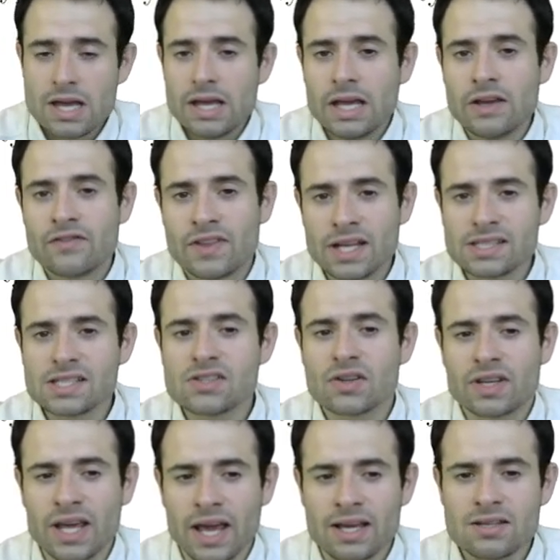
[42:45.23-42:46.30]
If this is the
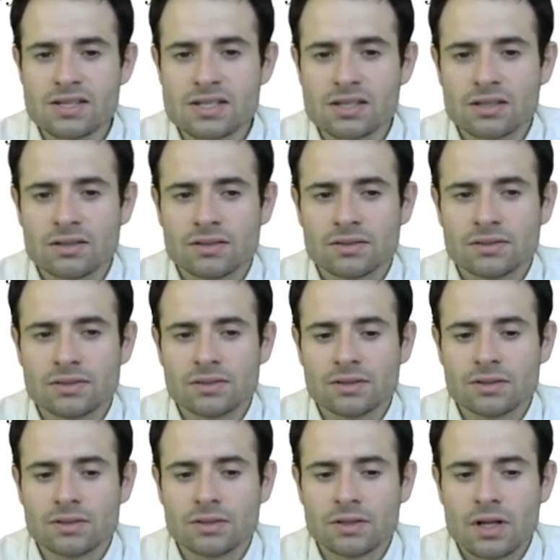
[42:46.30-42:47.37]
case,
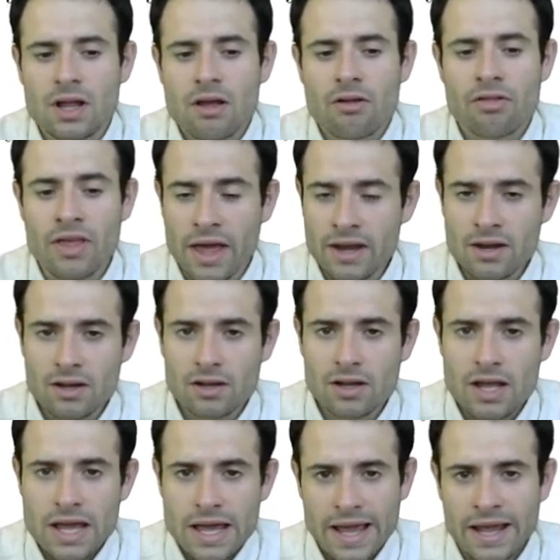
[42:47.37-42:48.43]
then
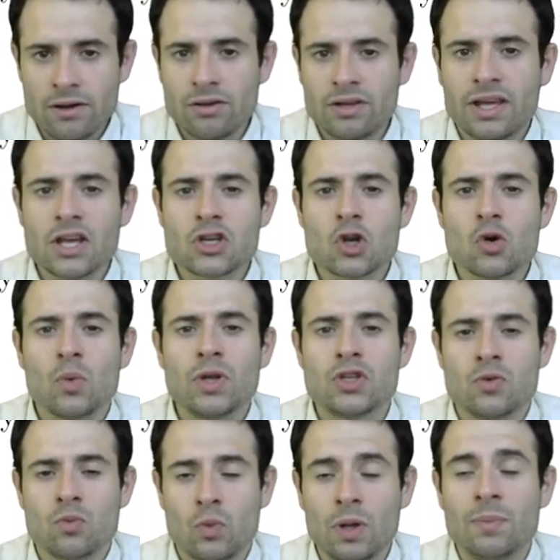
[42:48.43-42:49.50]
education
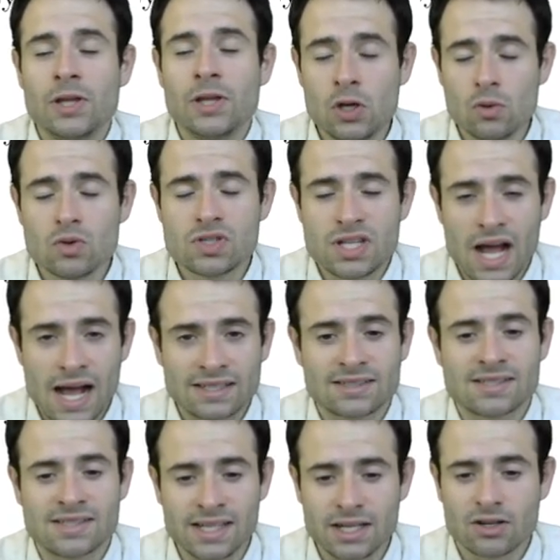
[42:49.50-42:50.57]
will be used as a
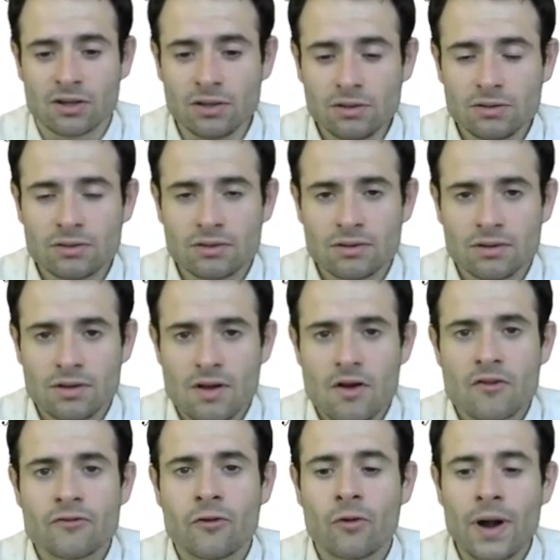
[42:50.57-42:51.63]
signal
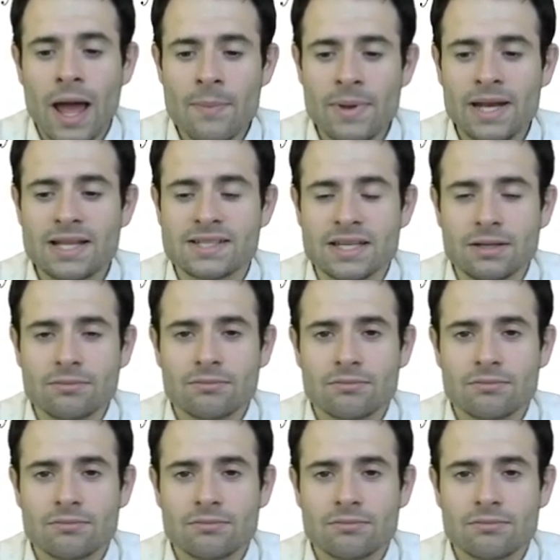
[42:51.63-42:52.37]
for ability,